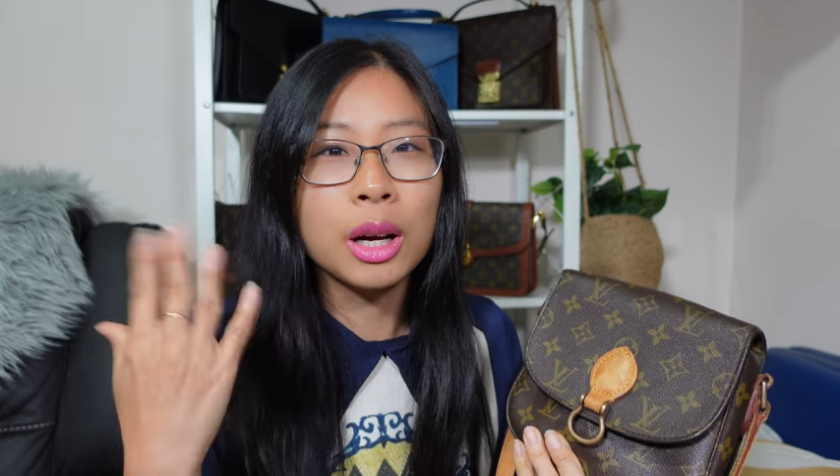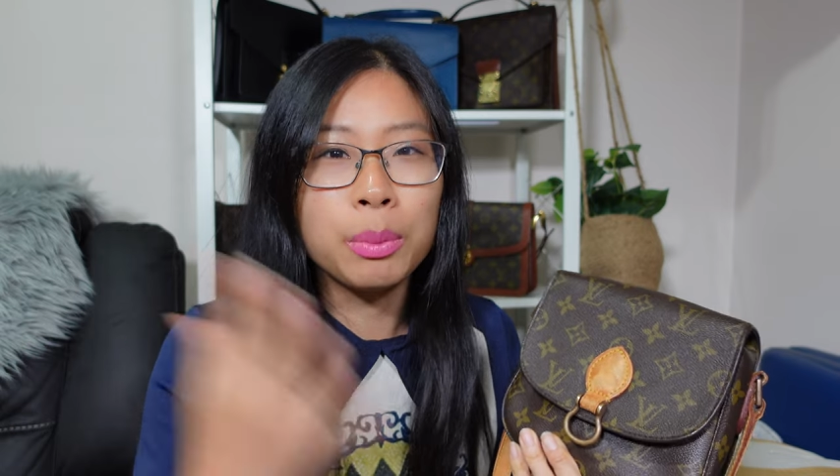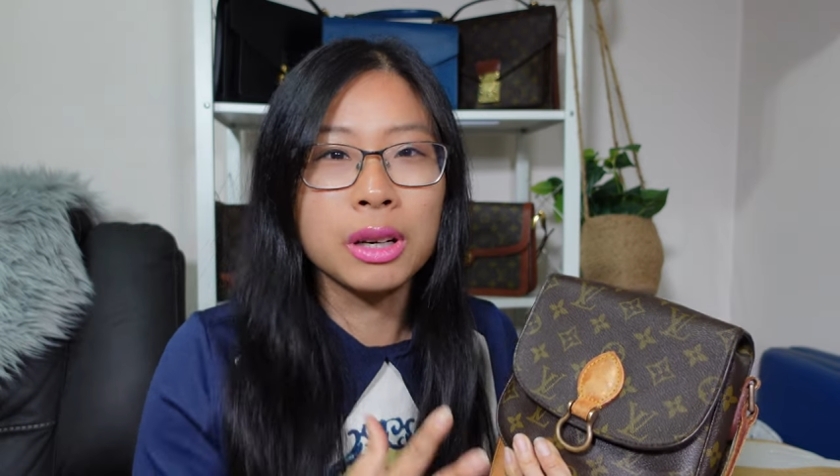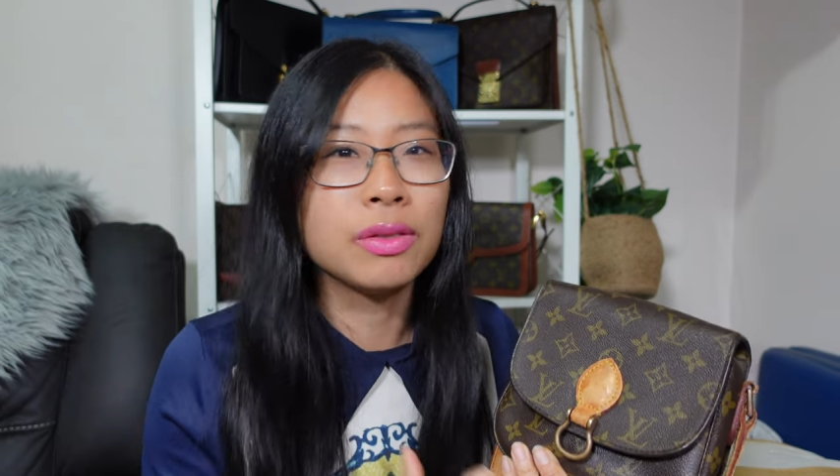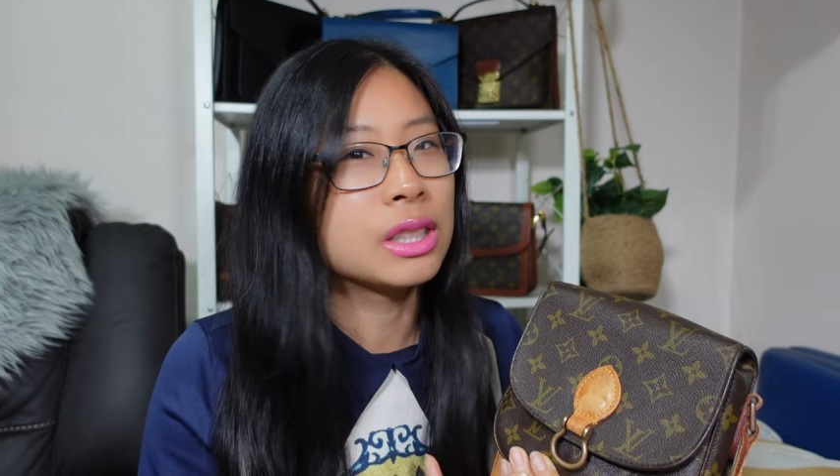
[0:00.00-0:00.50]
a
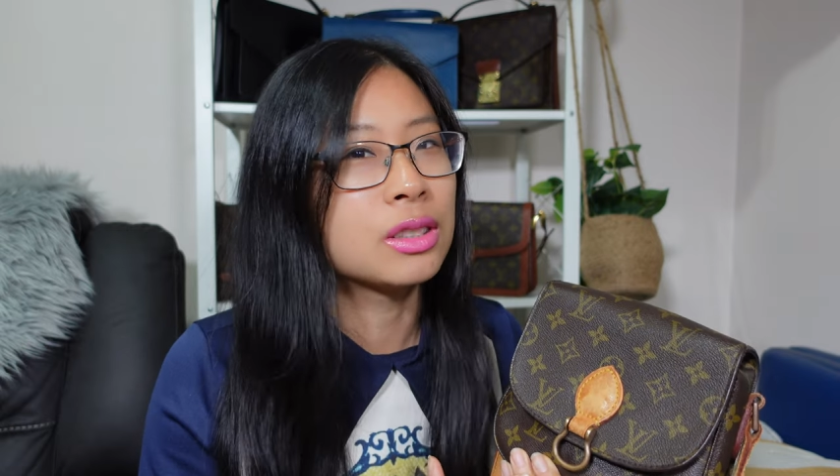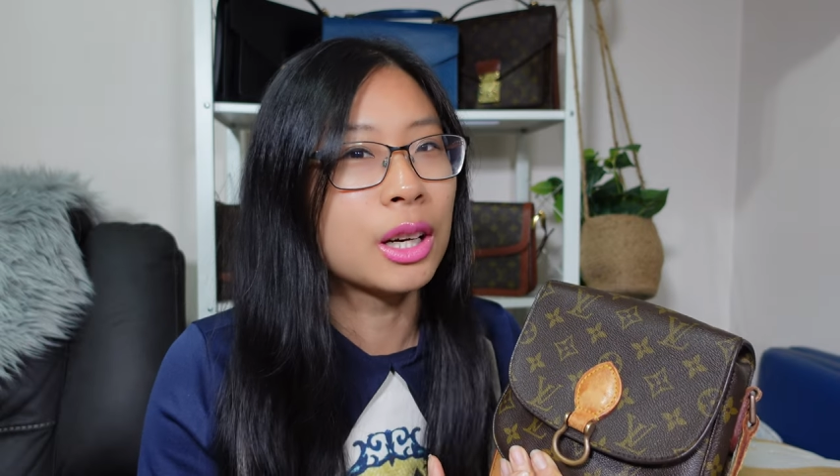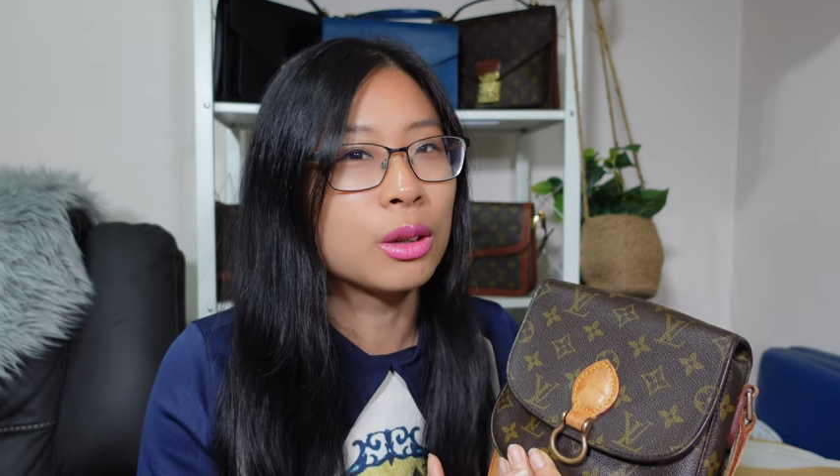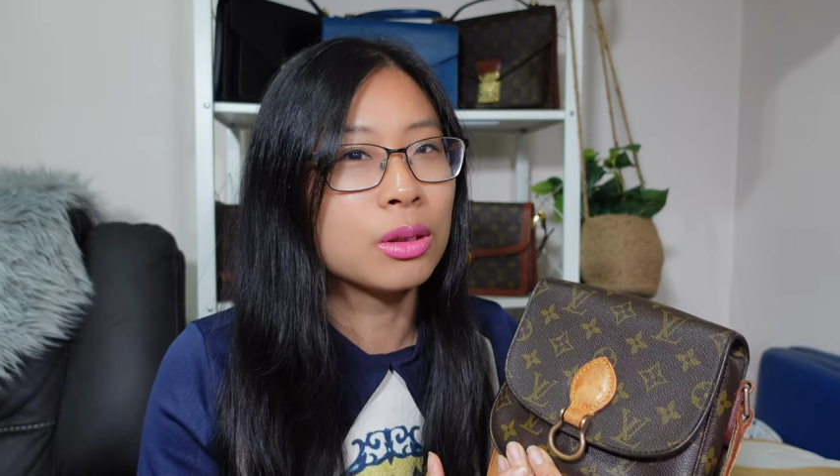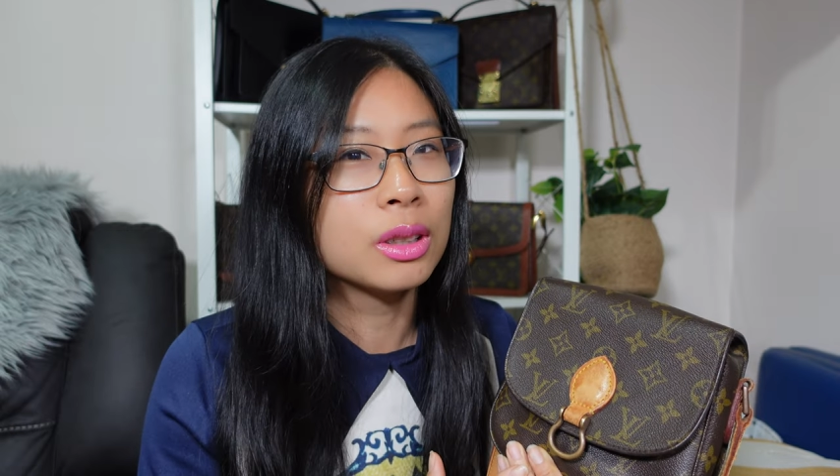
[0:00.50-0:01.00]
bit of this
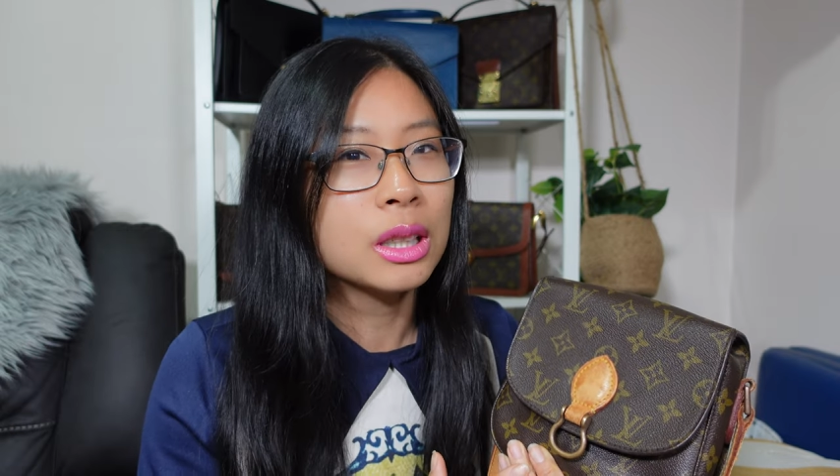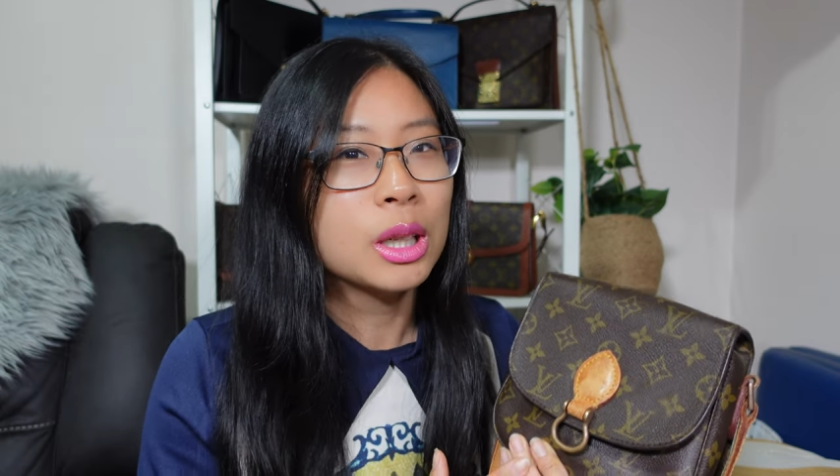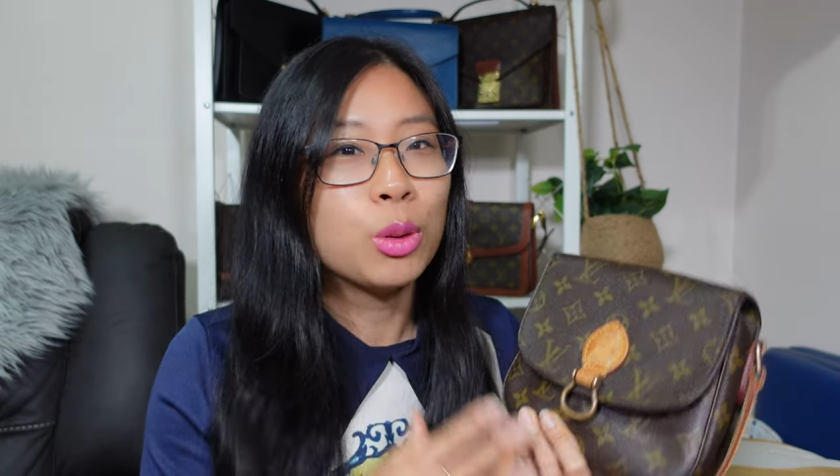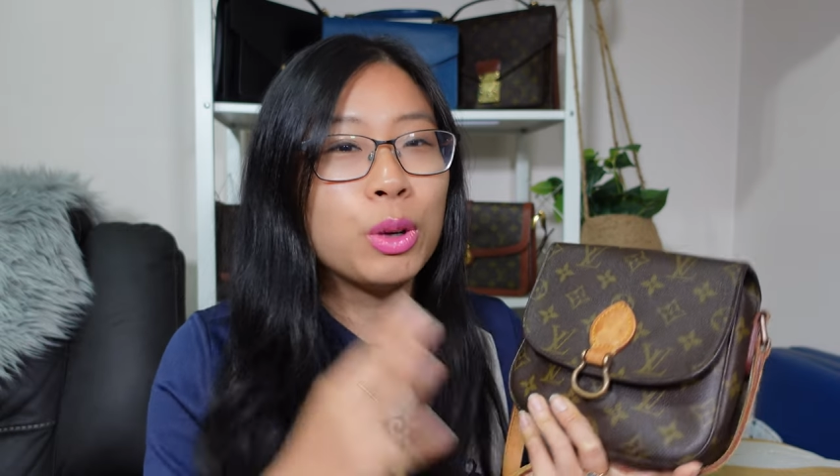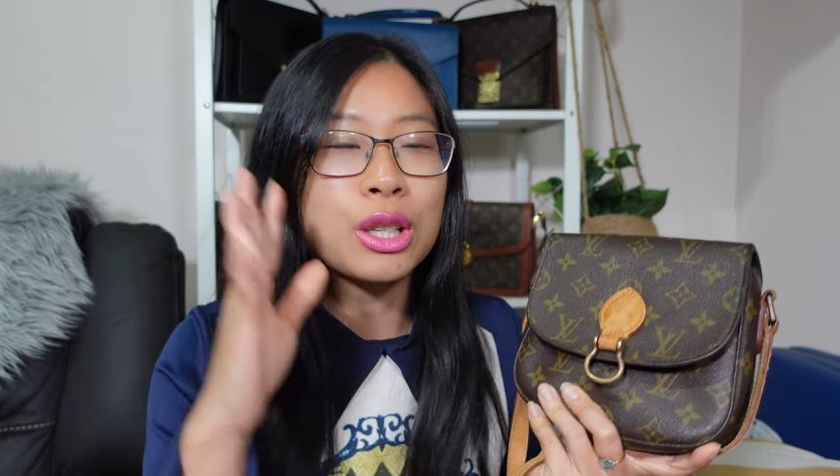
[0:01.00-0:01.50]
cycle,
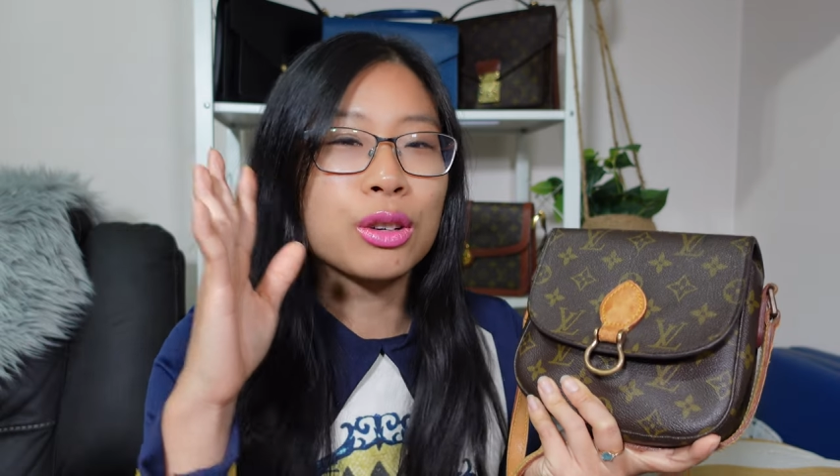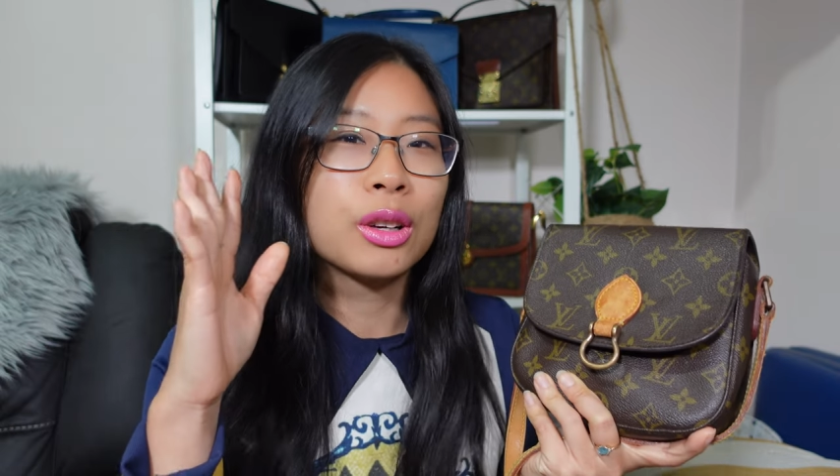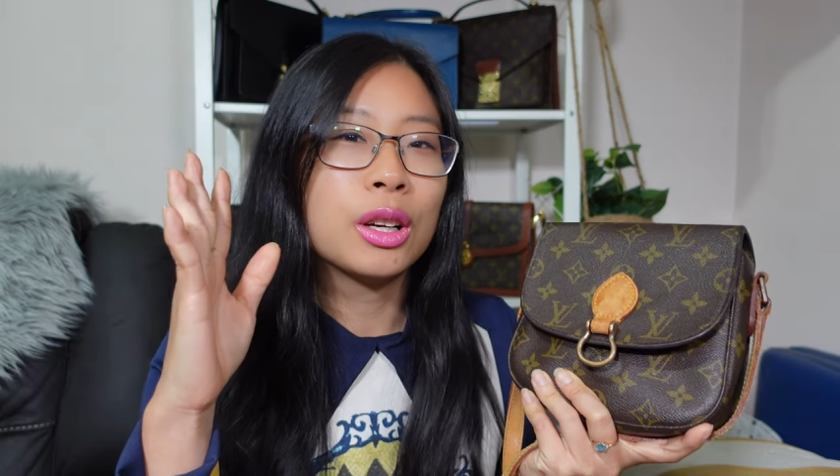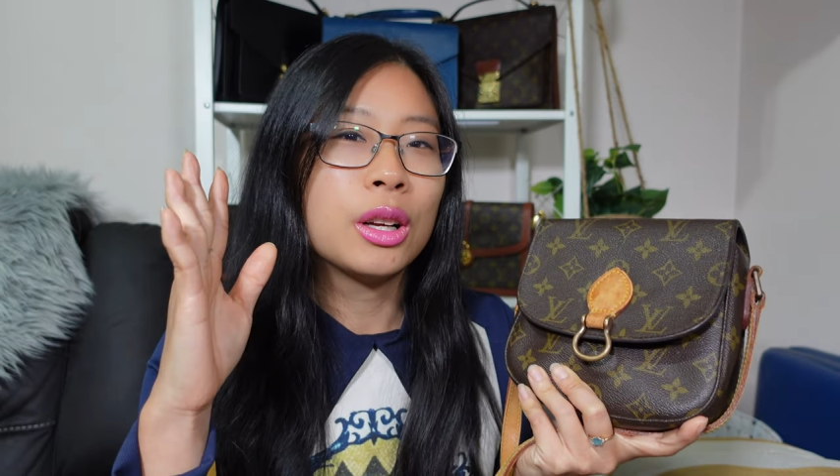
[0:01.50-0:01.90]
which